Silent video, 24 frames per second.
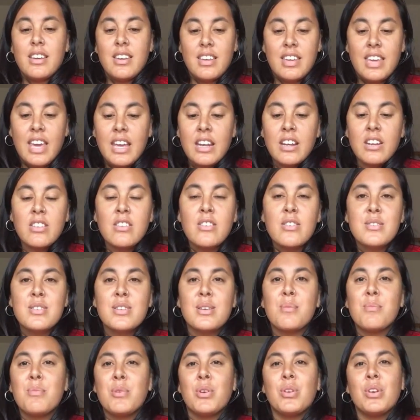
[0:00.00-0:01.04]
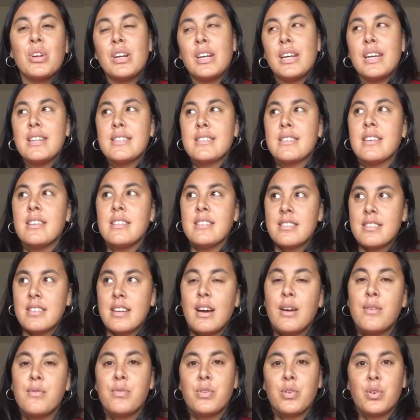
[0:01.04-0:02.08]
get in those communities and
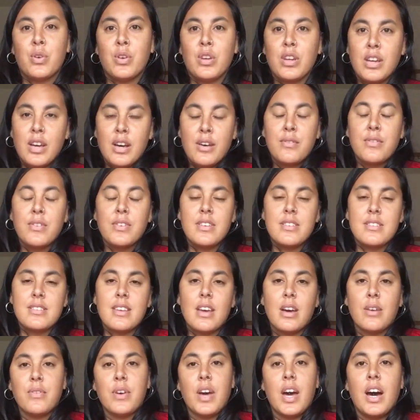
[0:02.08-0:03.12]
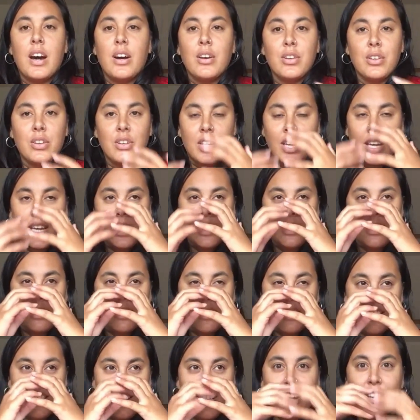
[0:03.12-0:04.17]
start figuring out for yourself how you can
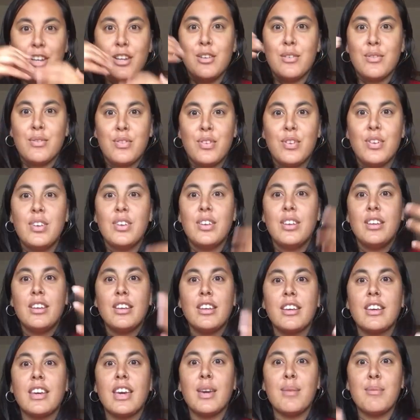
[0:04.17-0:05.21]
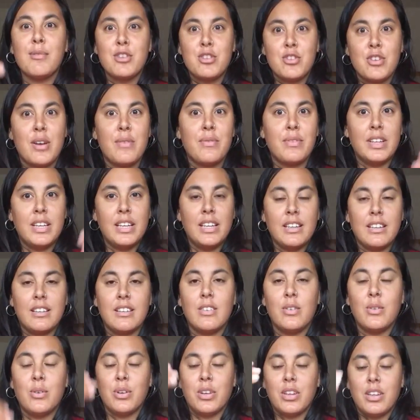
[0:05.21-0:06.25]
kind of keep your traveling,
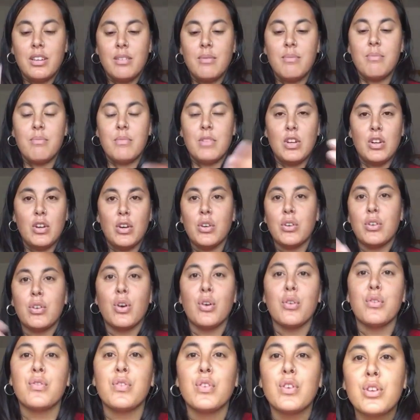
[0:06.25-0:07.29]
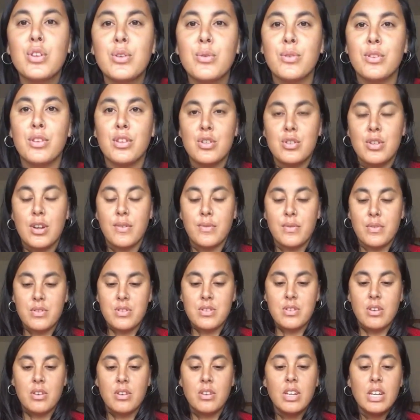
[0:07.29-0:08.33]
or you know, go further with your travel.
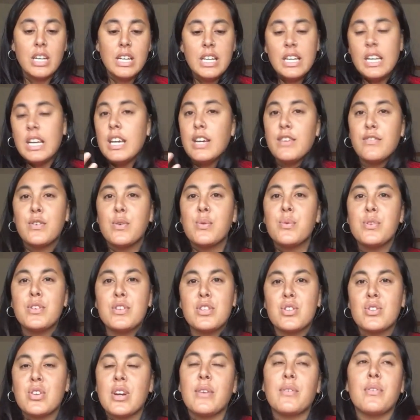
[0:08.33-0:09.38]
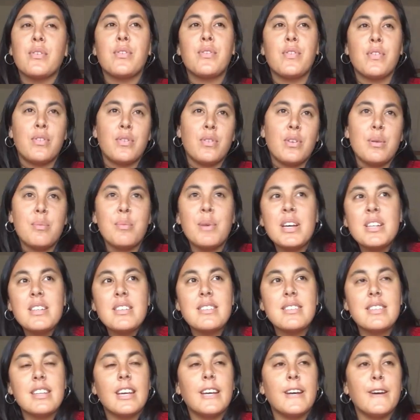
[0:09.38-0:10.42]
So if you were to travel for 3
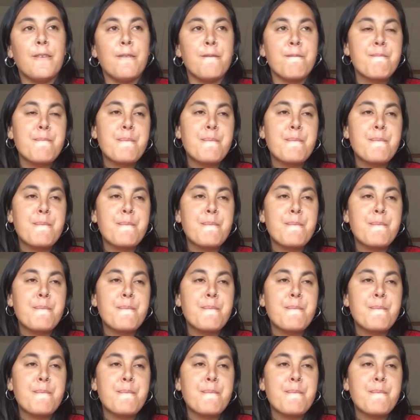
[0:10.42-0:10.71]
months there